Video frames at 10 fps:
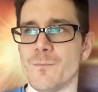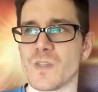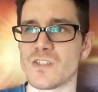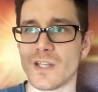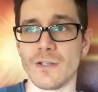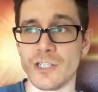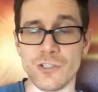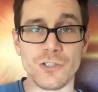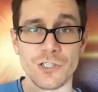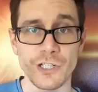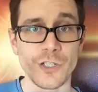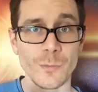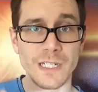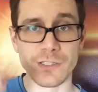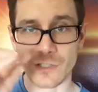so then you're
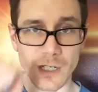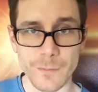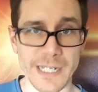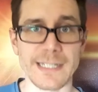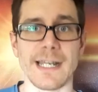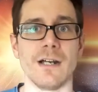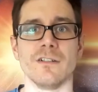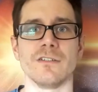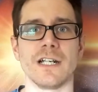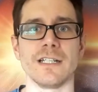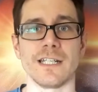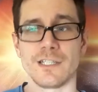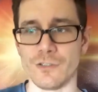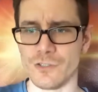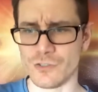human, you come back down, right? Like
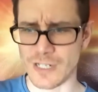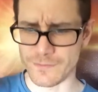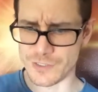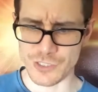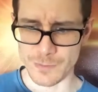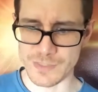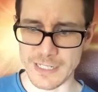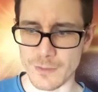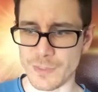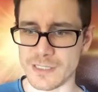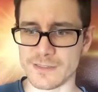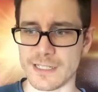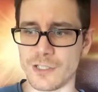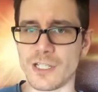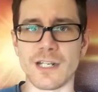you have to jump down, because
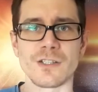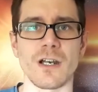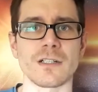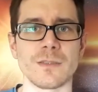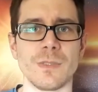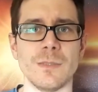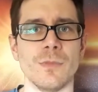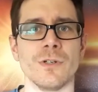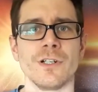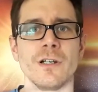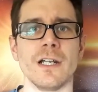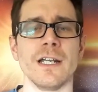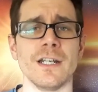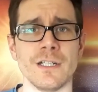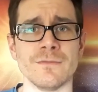now you got to talk to people, or you're
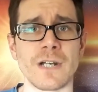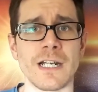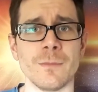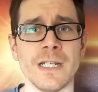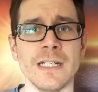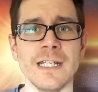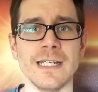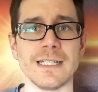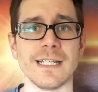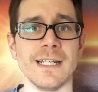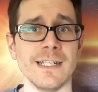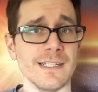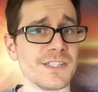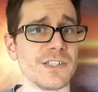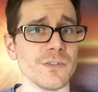in an environment that
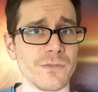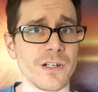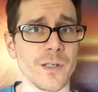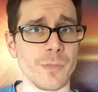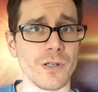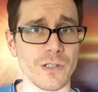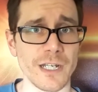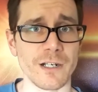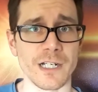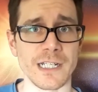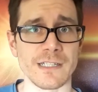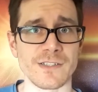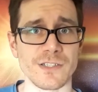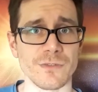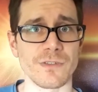is still very polarity, is
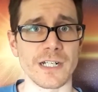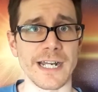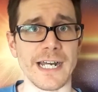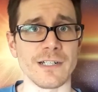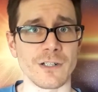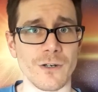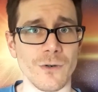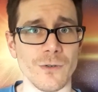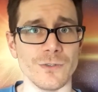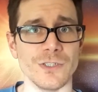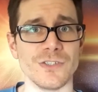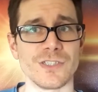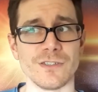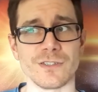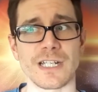still very hot and cold. You
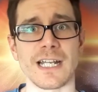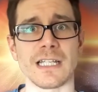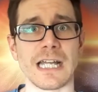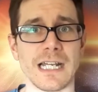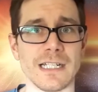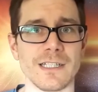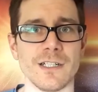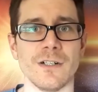still got a lot of,